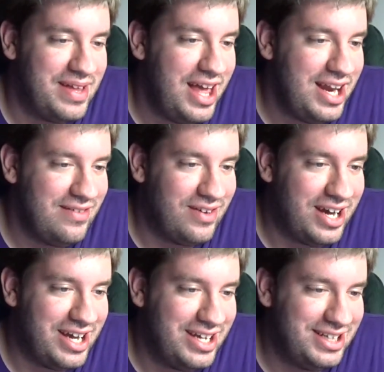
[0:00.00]

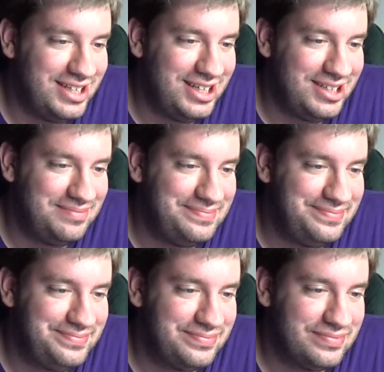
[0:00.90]
Anyway,
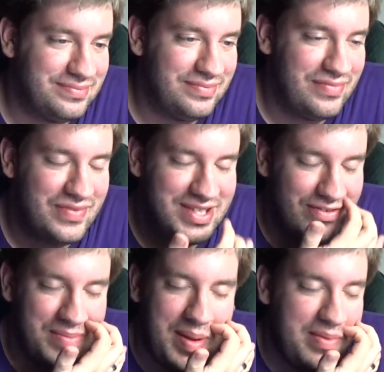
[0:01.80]

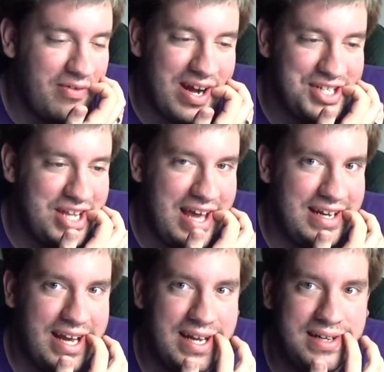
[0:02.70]
someone made me watch that
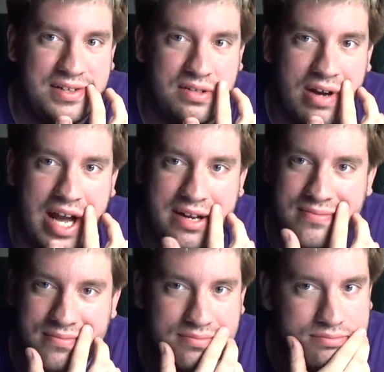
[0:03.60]
and I cried.
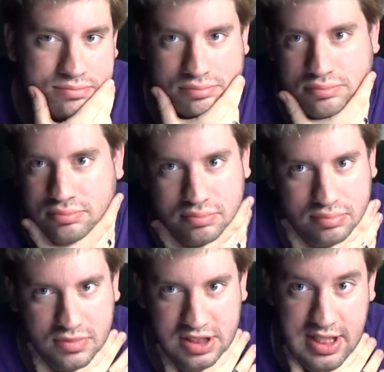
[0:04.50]

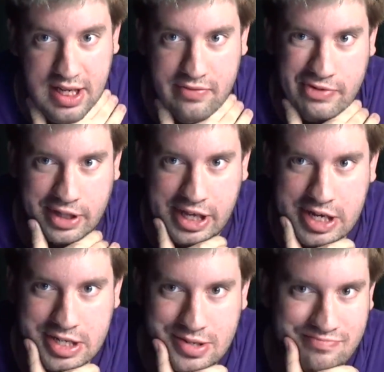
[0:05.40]
Because I can
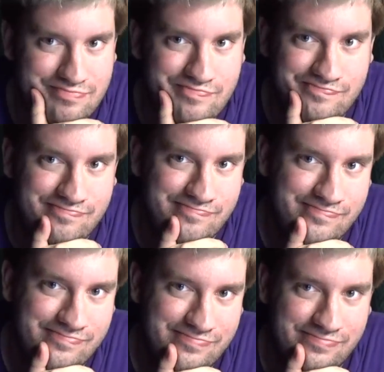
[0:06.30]
relate.
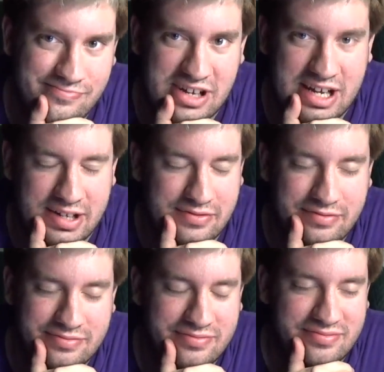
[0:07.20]
Kind
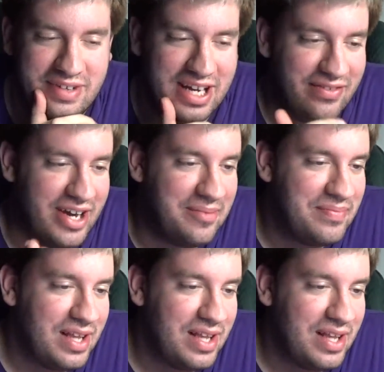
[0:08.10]
of. Anyway.